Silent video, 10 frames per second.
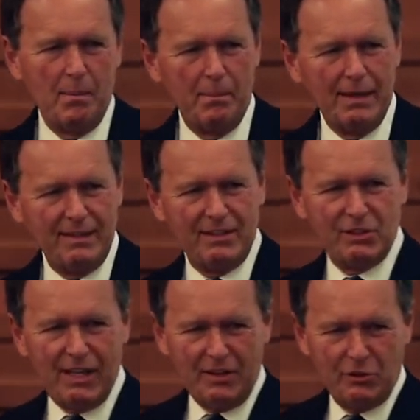But
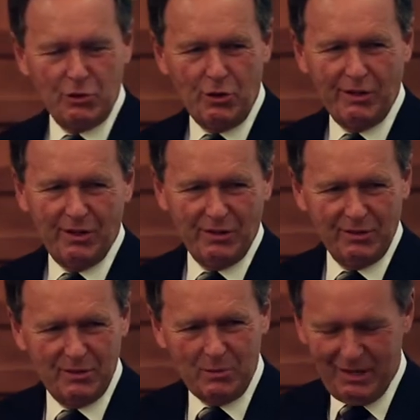Seth
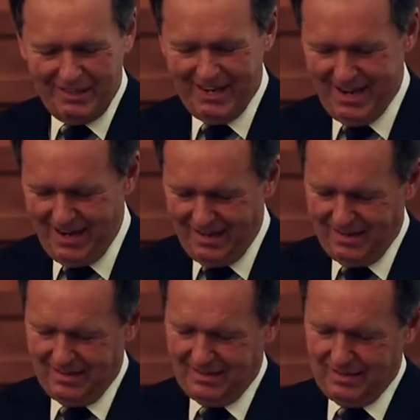Joyner one day
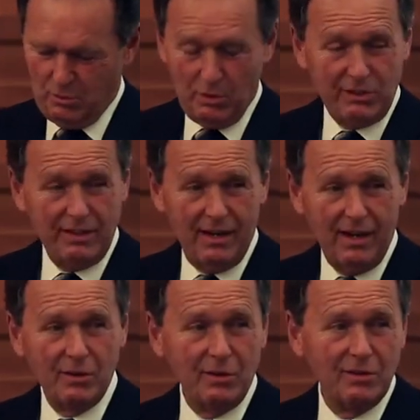was in the
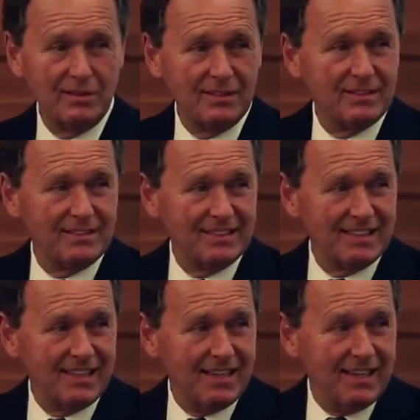huddle.
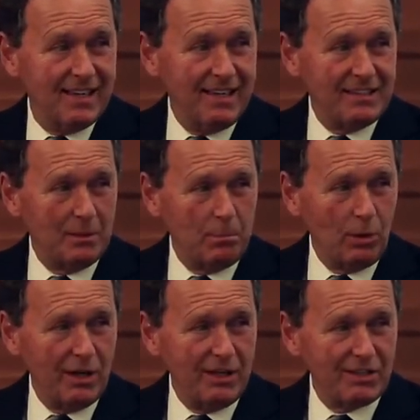And he said,
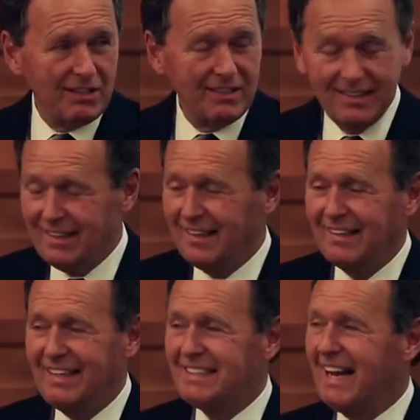boys,
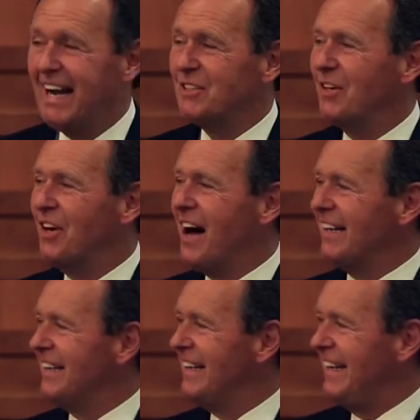these guys are
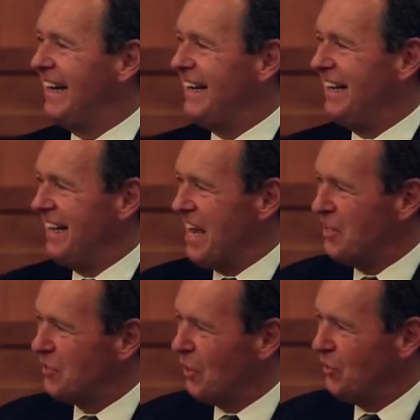not going to get in the
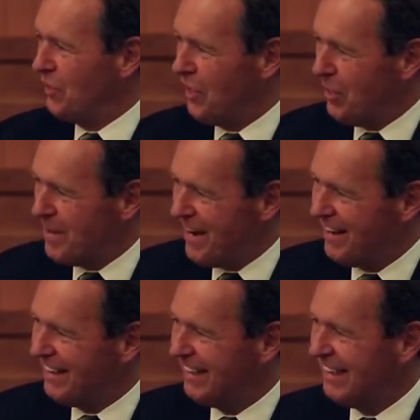end zone. Do you hear
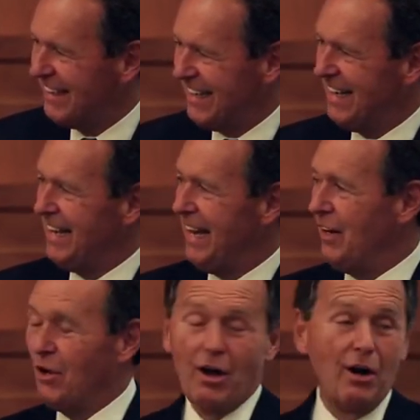me?
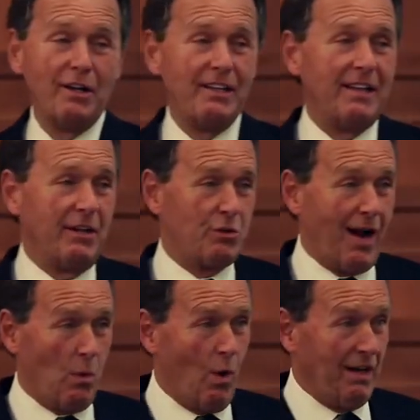And not only did they
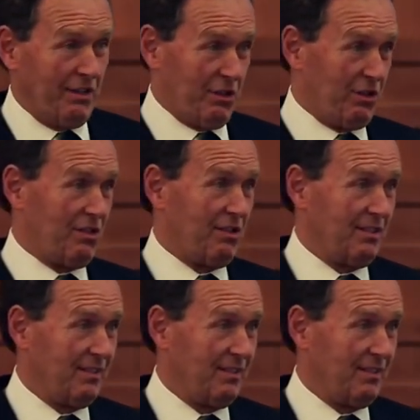try once